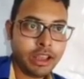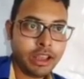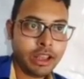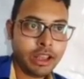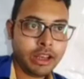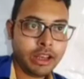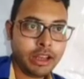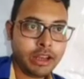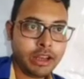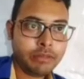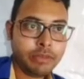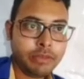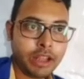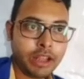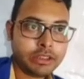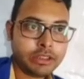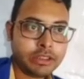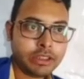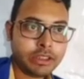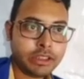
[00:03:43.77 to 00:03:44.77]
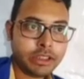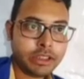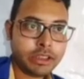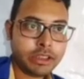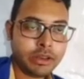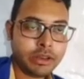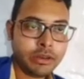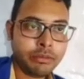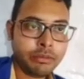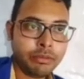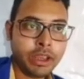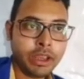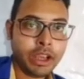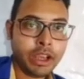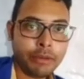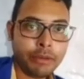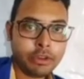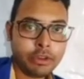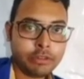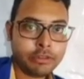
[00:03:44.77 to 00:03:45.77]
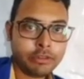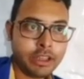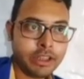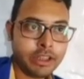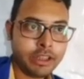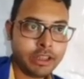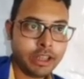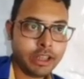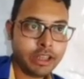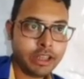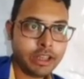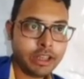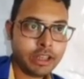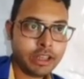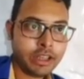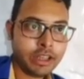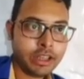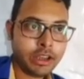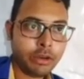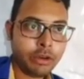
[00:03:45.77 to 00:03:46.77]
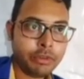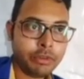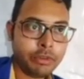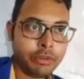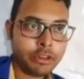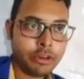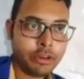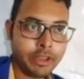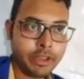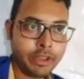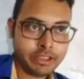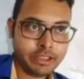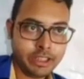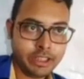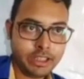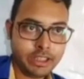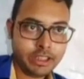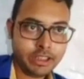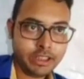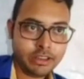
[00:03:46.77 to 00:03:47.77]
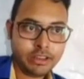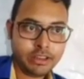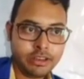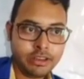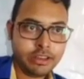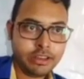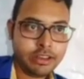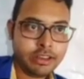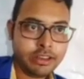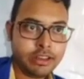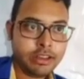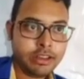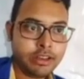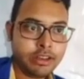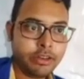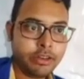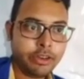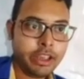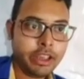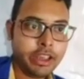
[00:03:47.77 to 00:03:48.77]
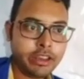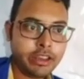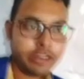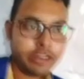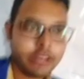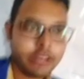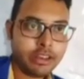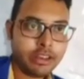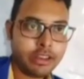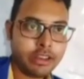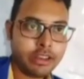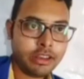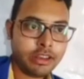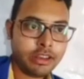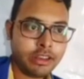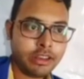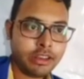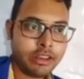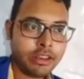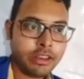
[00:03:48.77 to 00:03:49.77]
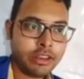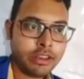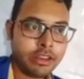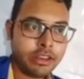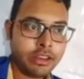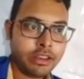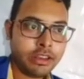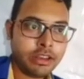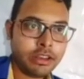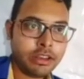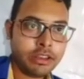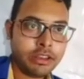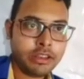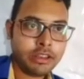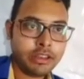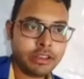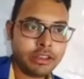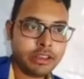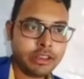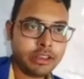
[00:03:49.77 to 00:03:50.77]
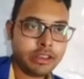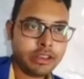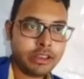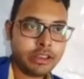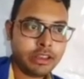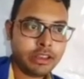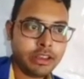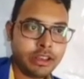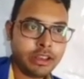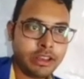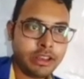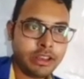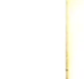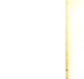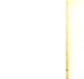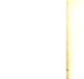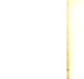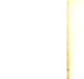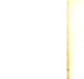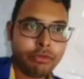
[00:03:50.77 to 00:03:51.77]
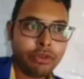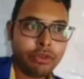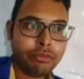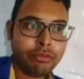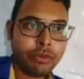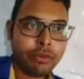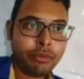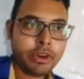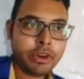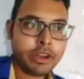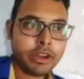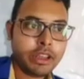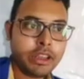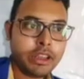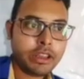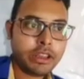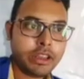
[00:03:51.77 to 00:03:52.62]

and then plus B comes outside, then commutation of AC. Okay, this is the fourth property.